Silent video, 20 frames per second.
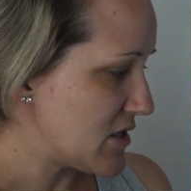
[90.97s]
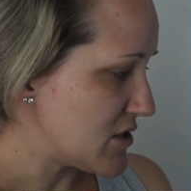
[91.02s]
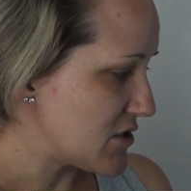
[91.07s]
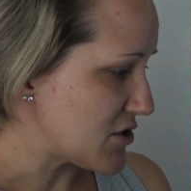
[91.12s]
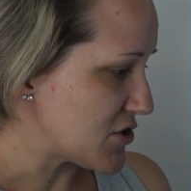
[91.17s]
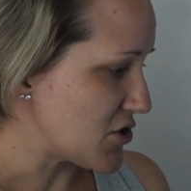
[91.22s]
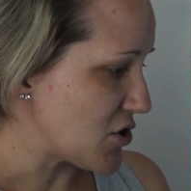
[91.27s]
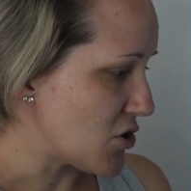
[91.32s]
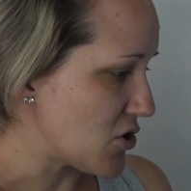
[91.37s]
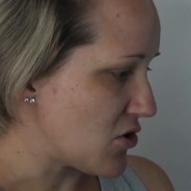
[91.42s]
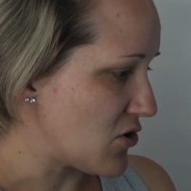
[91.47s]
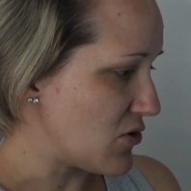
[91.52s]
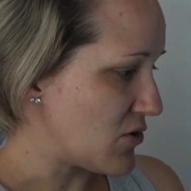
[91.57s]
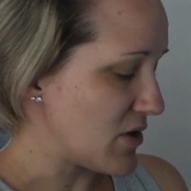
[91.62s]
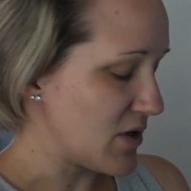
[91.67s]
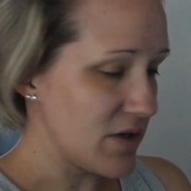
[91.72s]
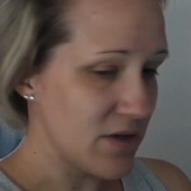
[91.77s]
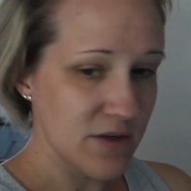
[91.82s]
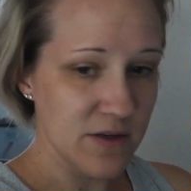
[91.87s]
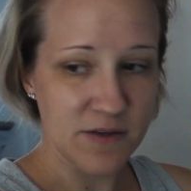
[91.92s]

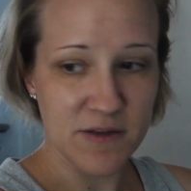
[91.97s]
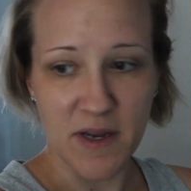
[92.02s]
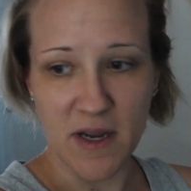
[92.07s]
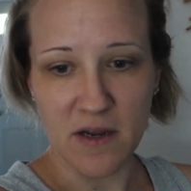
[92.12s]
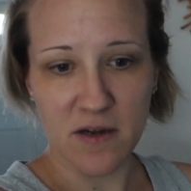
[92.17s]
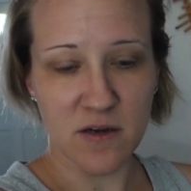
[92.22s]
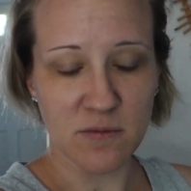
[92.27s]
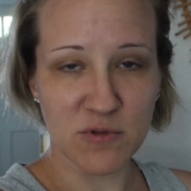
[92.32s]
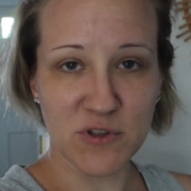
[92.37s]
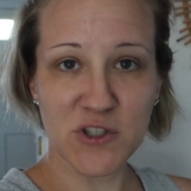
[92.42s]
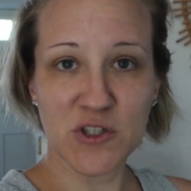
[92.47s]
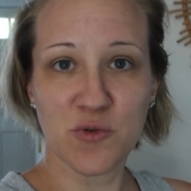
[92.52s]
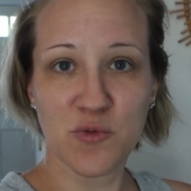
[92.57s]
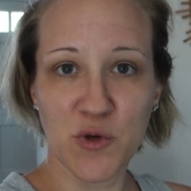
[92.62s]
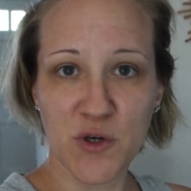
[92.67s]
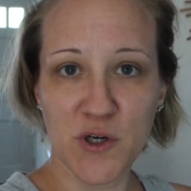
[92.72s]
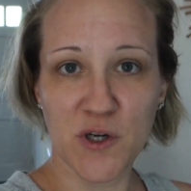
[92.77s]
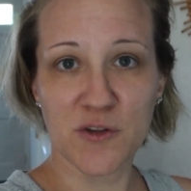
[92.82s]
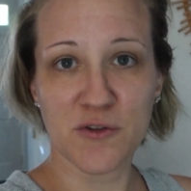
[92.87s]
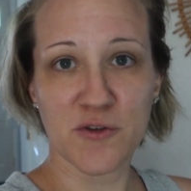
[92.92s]
So yeah, I'm just gonna
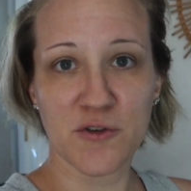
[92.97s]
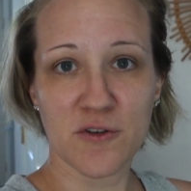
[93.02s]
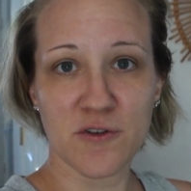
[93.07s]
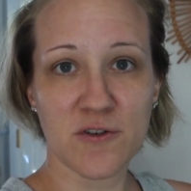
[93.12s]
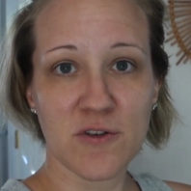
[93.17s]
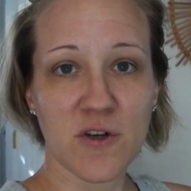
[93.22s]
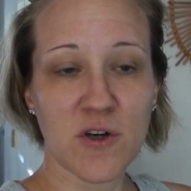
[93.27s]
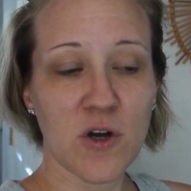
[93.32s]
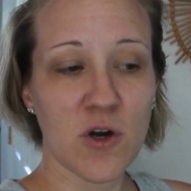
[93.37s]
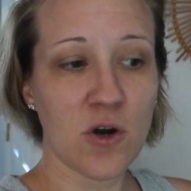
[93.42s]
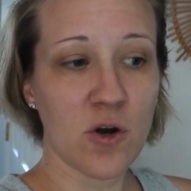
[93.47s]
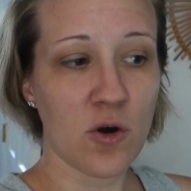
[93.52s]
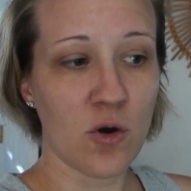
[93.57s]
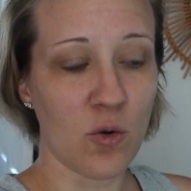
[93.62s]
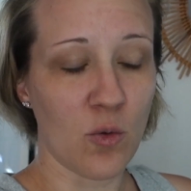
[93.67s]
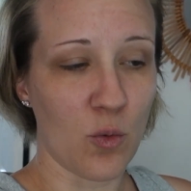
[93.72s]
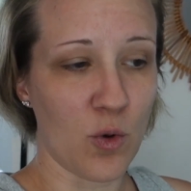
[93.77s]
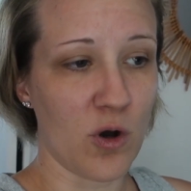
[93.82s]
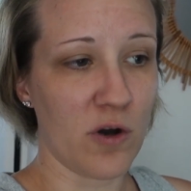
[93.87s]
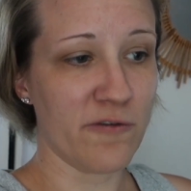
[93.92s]
work on the
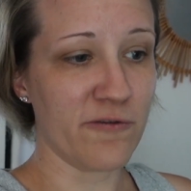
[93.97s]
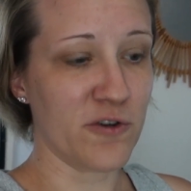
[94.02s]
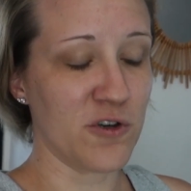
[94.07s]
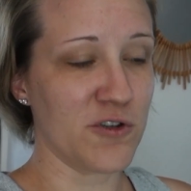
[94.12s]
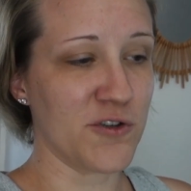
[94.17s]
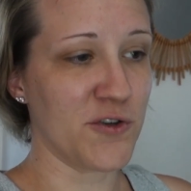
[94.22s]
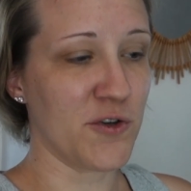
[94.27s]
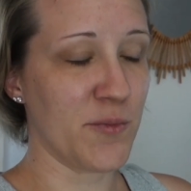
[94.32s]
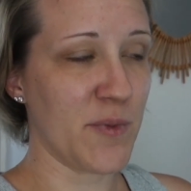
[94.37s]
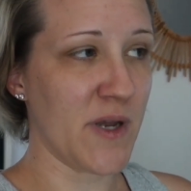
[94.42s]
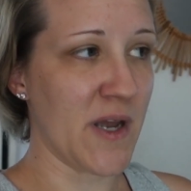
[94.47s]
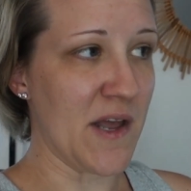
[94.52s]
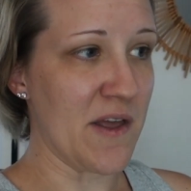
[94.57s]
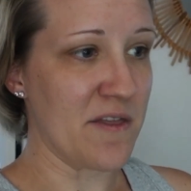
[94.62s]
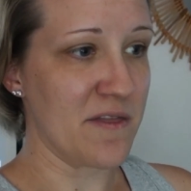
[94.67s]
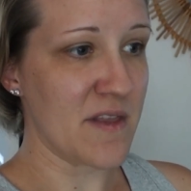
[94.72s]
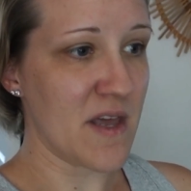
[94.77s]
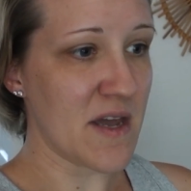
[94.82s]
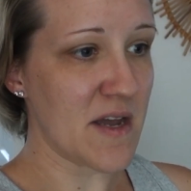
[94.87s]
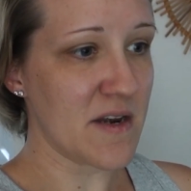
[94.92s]
wall for a little bit,
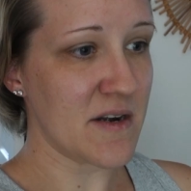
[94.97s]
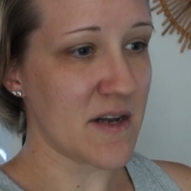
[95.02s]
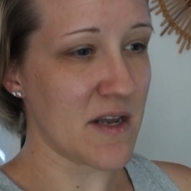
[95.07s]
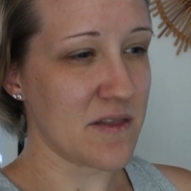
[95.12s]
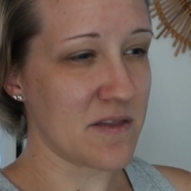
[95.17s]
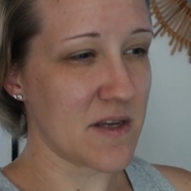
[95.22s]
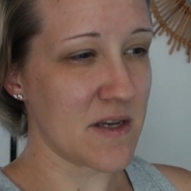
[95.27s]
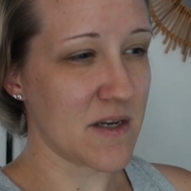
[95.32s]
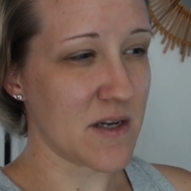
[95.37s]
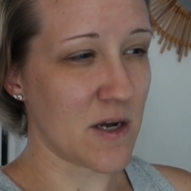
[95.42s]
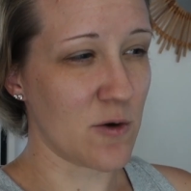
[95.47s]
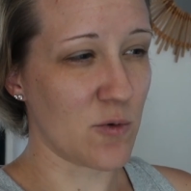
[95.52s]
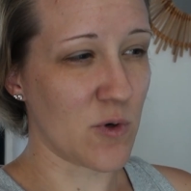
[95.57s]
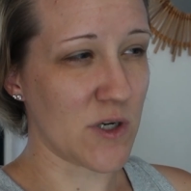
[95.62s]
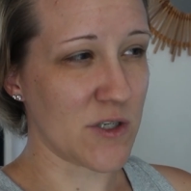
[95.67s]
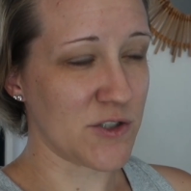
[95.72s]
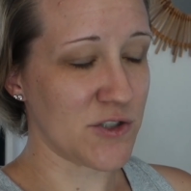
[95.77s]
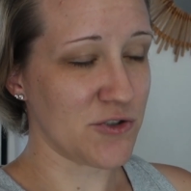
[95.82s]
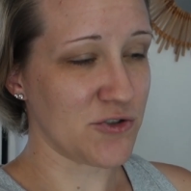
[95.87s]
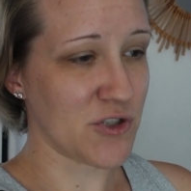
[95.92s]
and then I think I
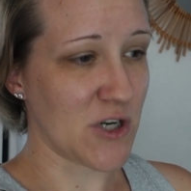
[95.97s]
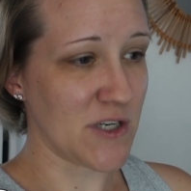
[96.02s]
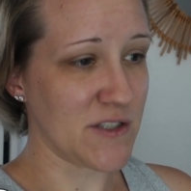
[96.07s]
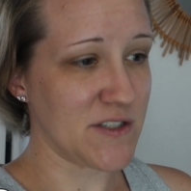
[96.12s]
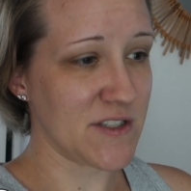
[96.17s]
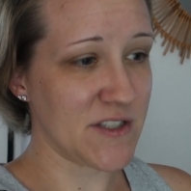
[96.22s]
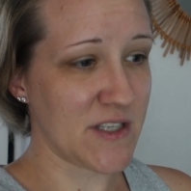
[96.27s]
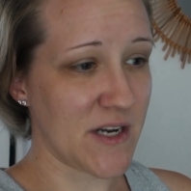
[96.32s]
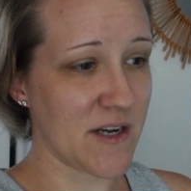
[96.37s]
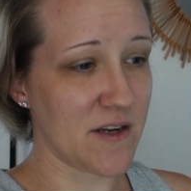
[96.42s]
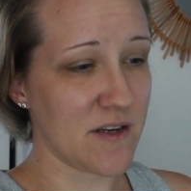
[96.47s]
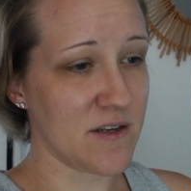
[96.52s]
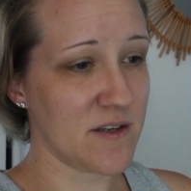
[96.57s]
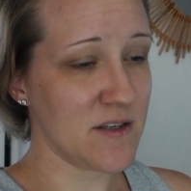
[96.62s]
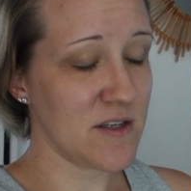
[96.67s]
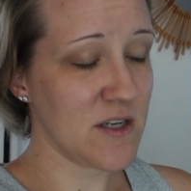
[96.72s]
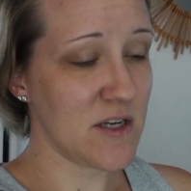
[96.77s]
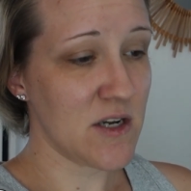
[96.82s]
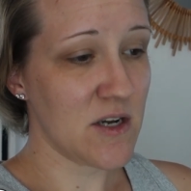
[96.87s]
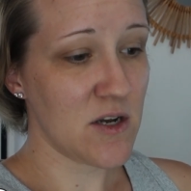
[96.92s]
want to try to get
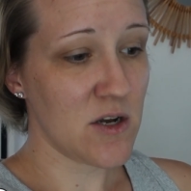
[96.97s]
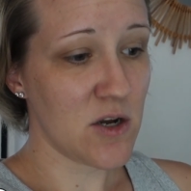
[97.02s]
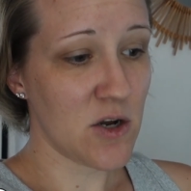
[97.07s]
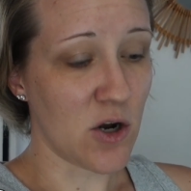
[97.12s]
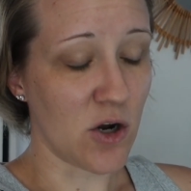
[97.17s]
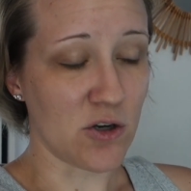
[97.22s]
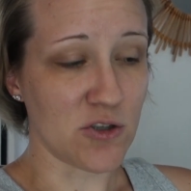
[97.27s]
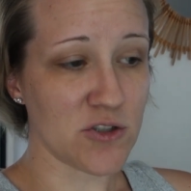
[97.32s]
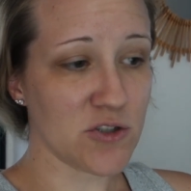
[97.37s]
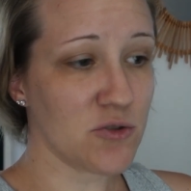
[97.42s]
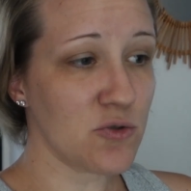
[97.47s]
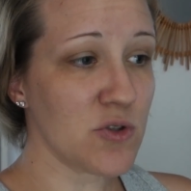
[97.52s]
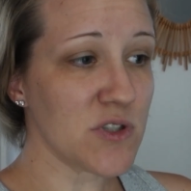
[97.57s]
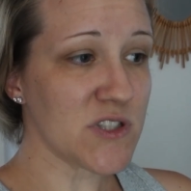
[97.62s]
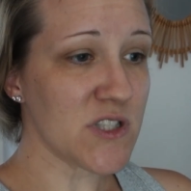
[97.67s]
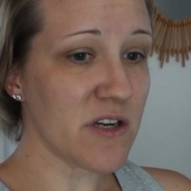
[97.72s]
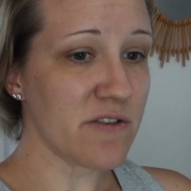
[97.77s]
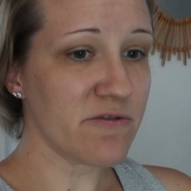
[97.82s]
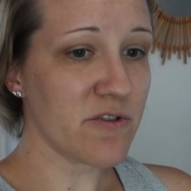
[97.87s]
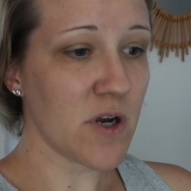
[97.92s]
our school
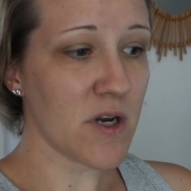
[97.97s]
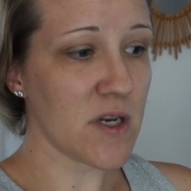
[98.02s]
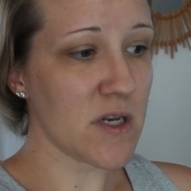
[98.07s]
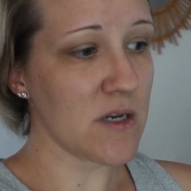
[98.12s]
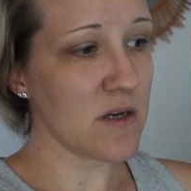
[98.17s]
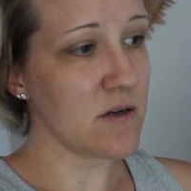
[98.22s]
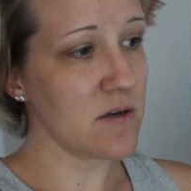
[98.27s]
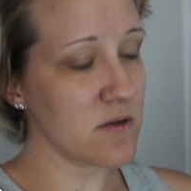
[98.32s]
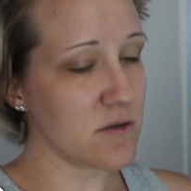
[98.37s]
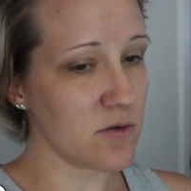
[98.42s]
stuff ready.